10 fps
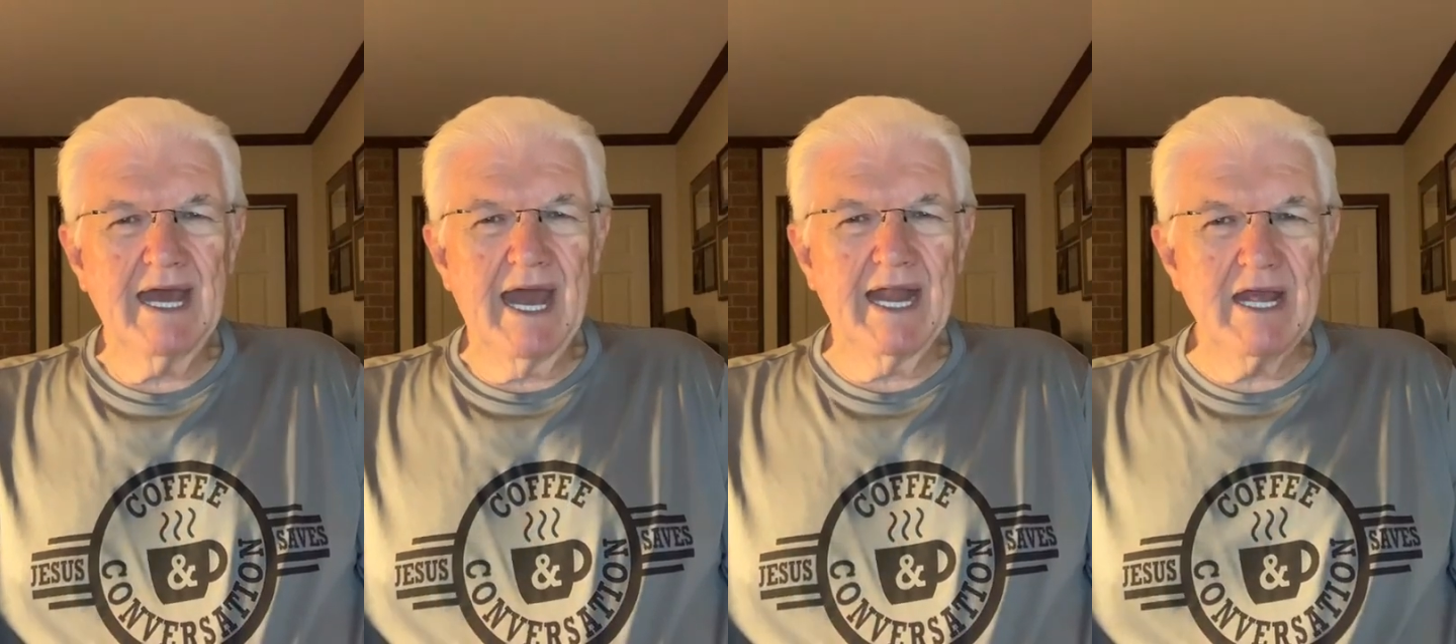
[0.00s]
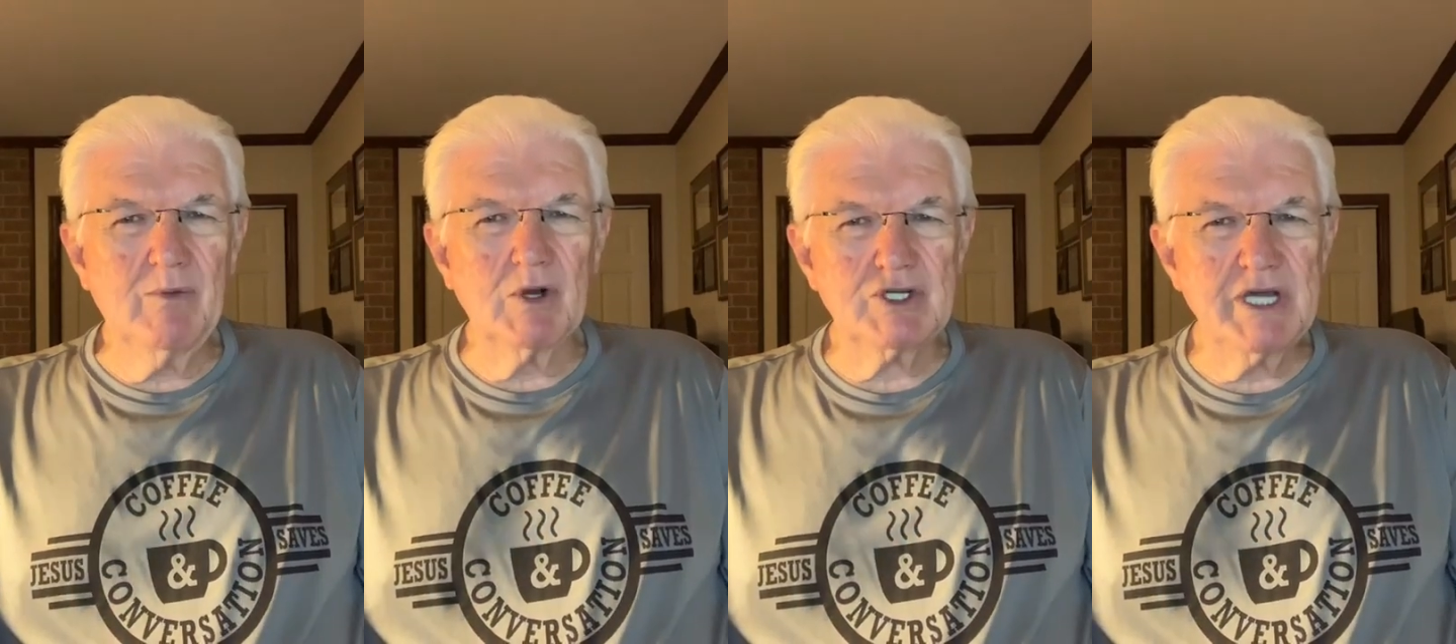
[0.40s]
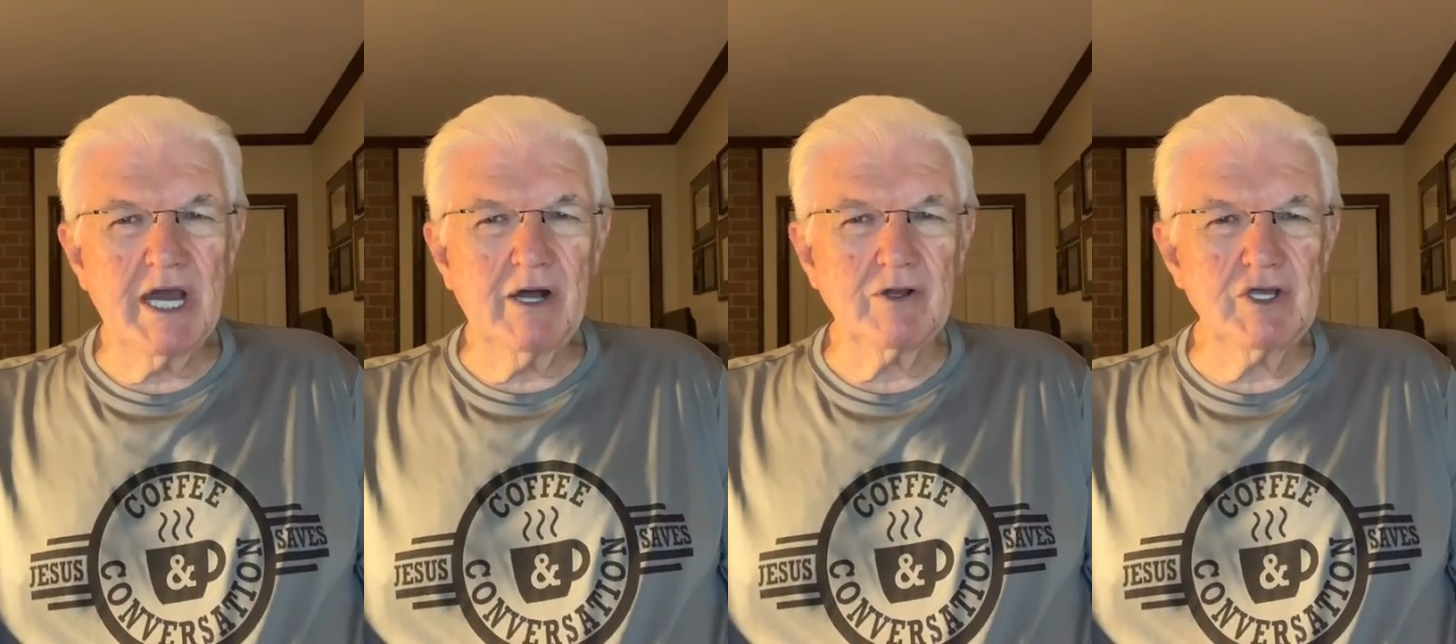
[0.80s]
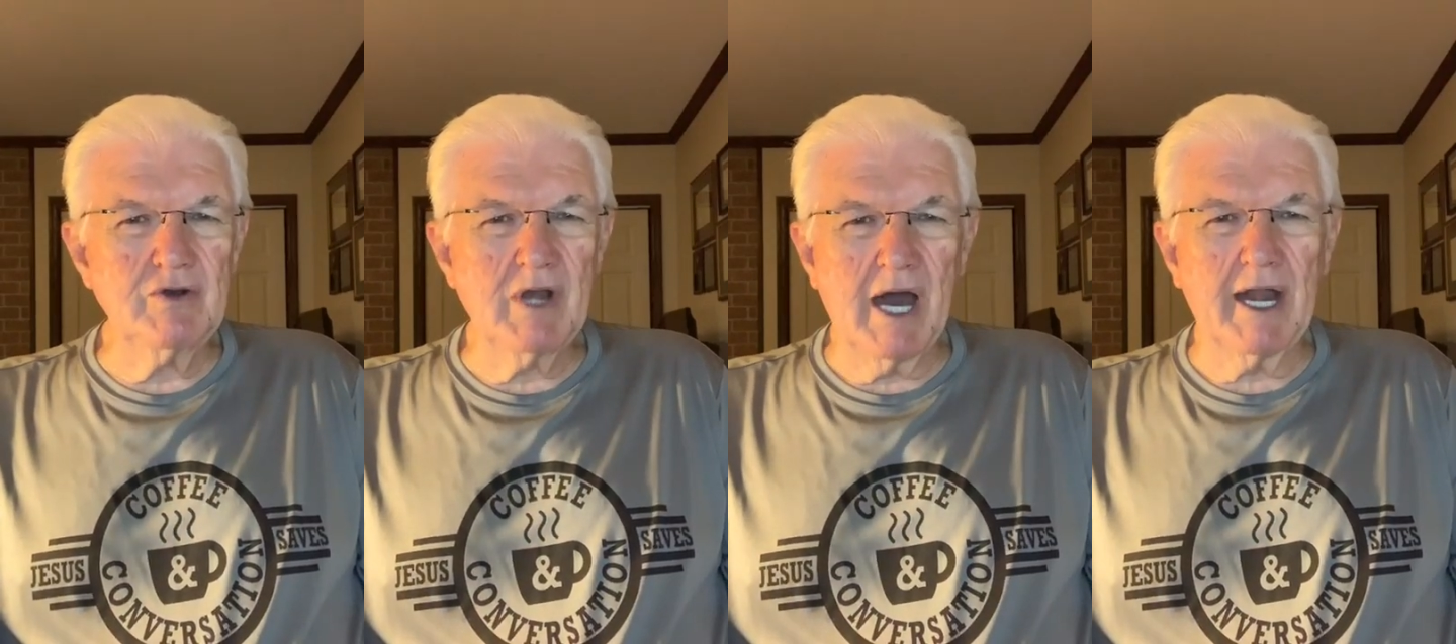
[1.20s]
And he will tell
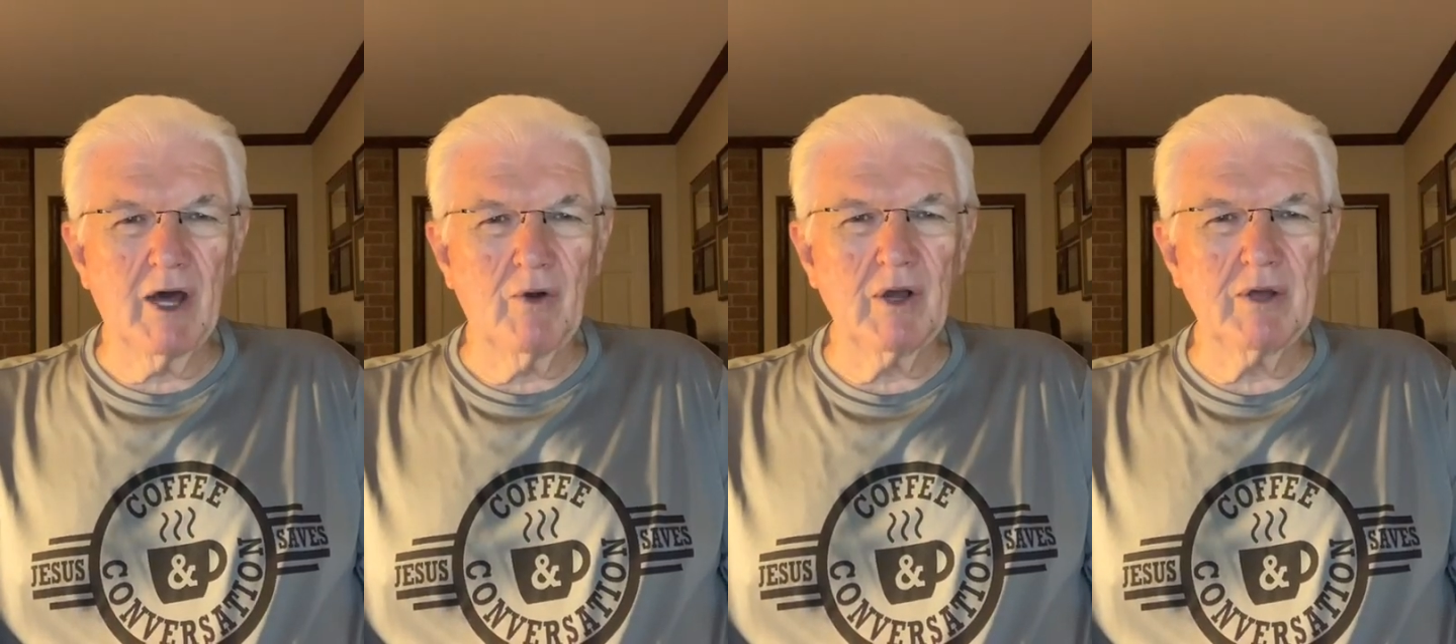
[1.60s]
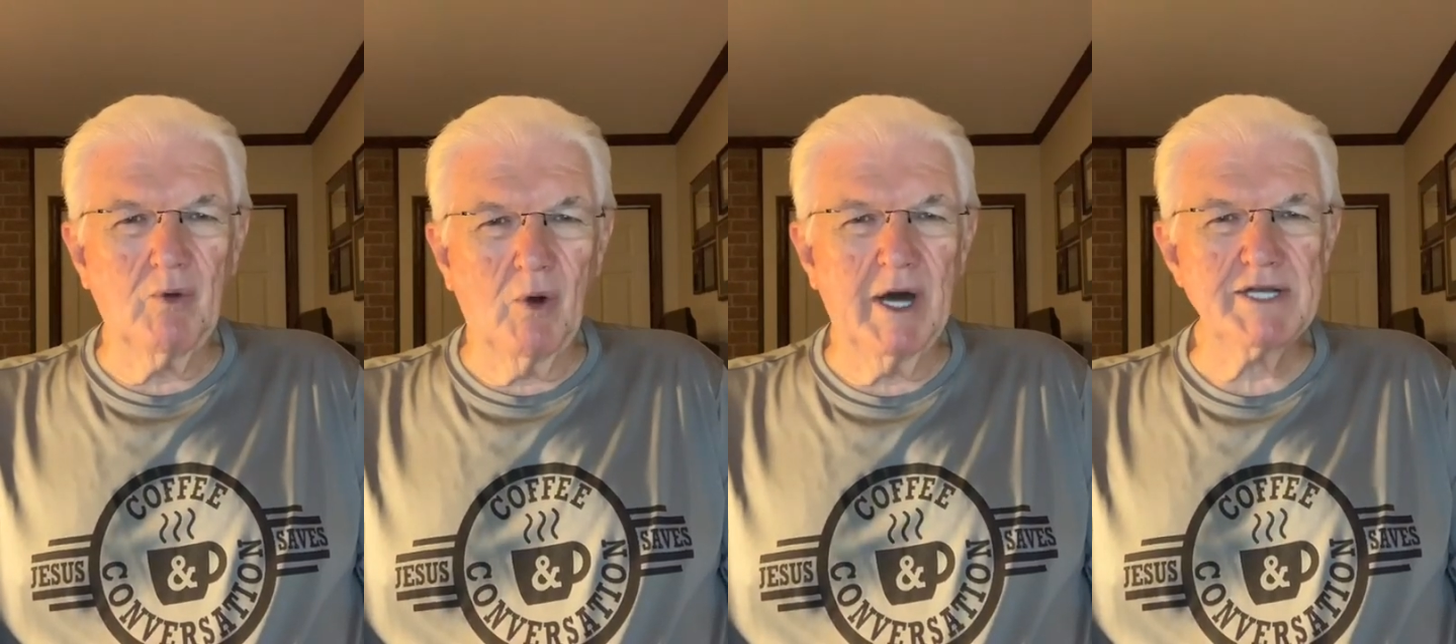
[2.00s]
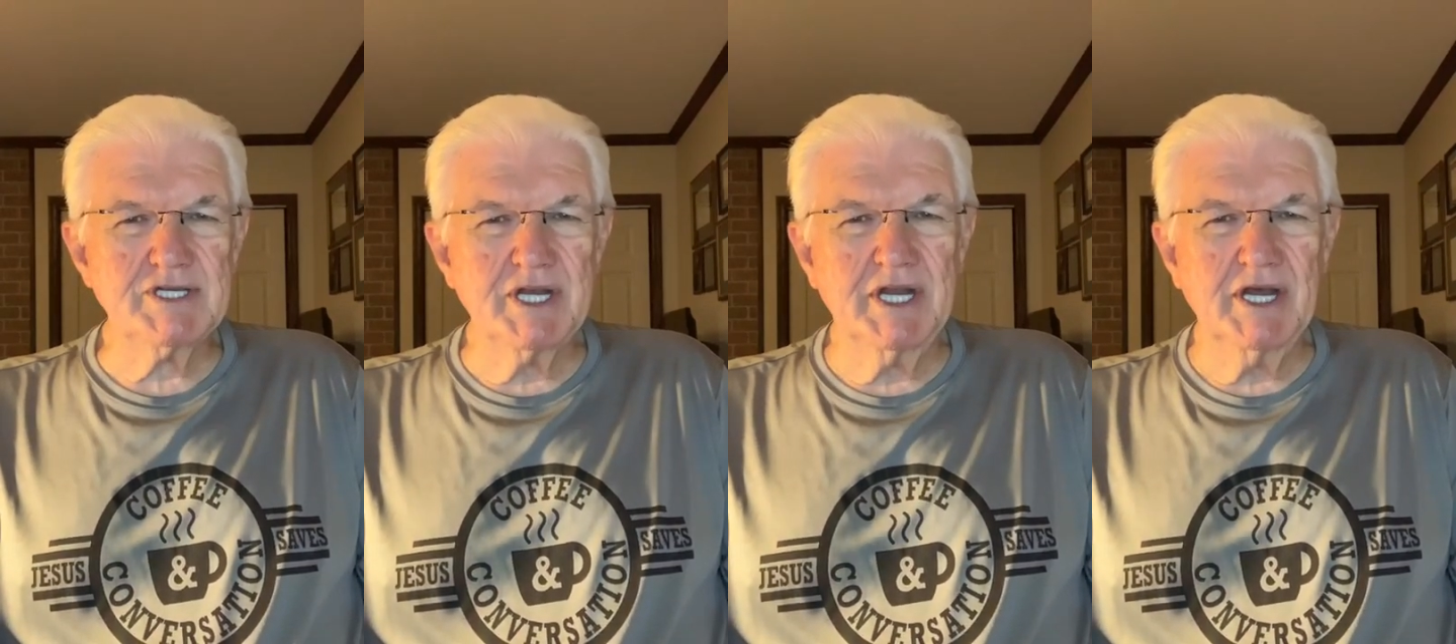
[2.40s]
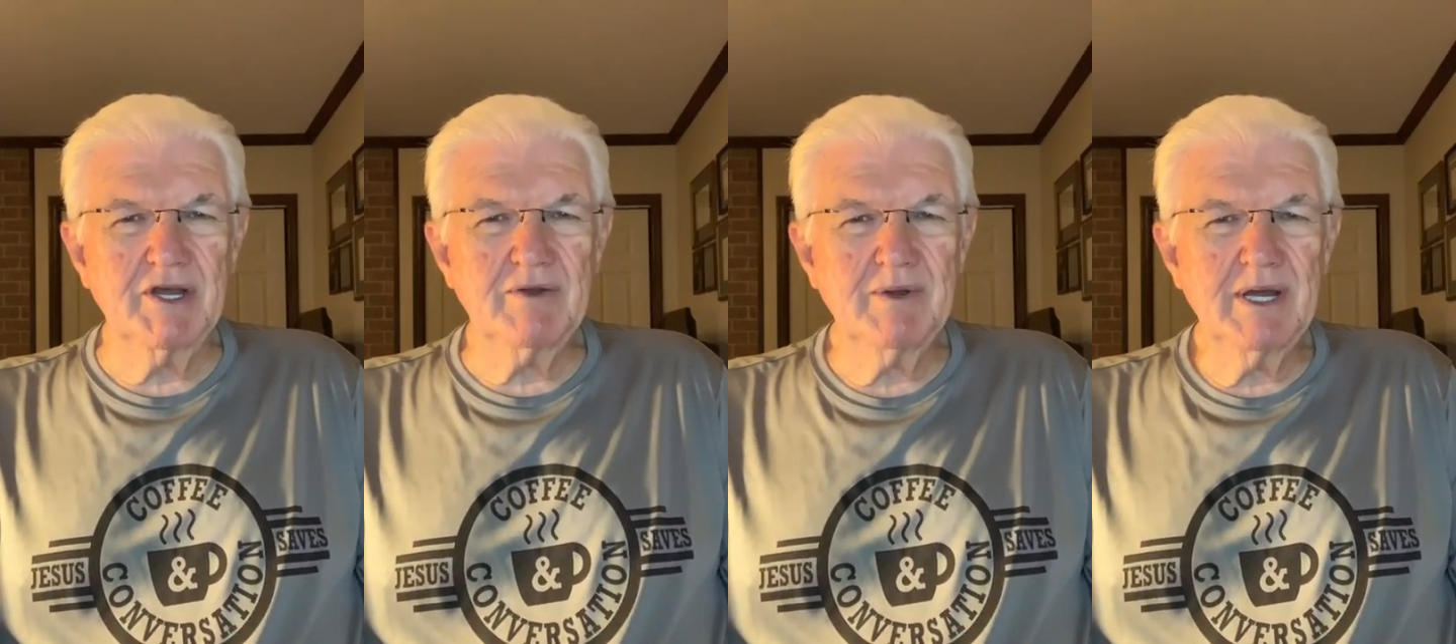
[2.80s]
you not only what to
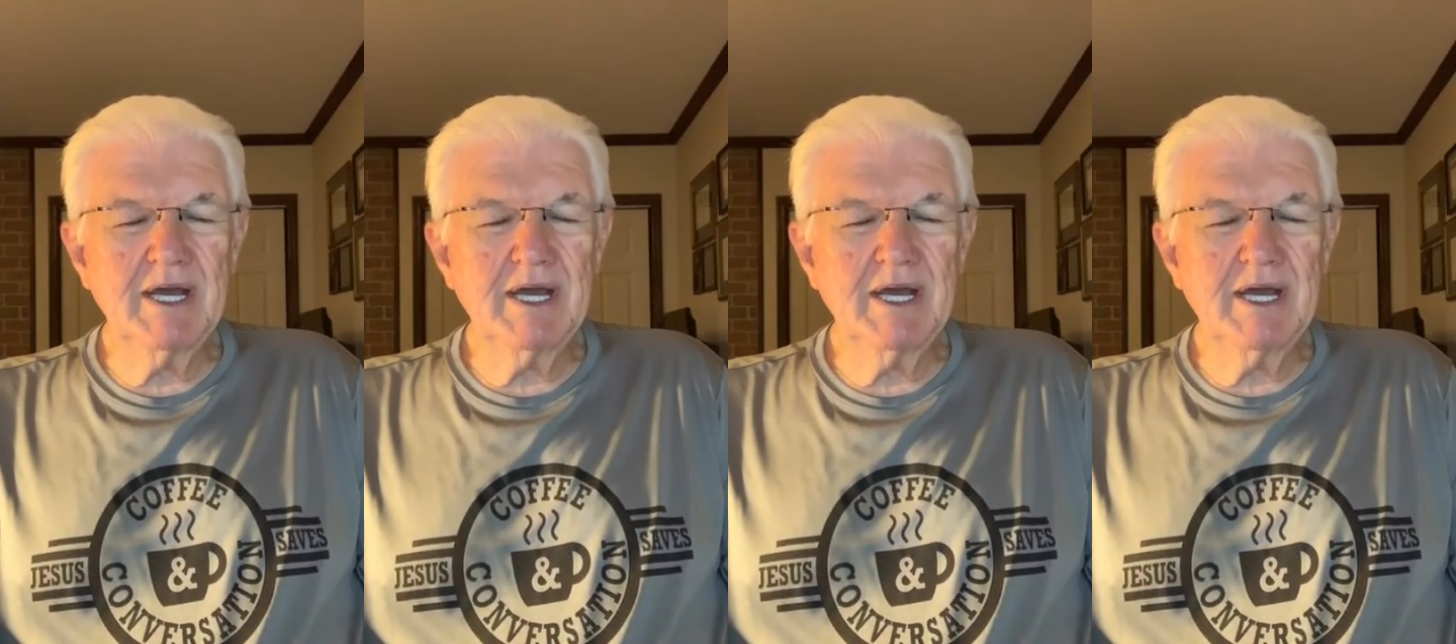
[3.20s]
do,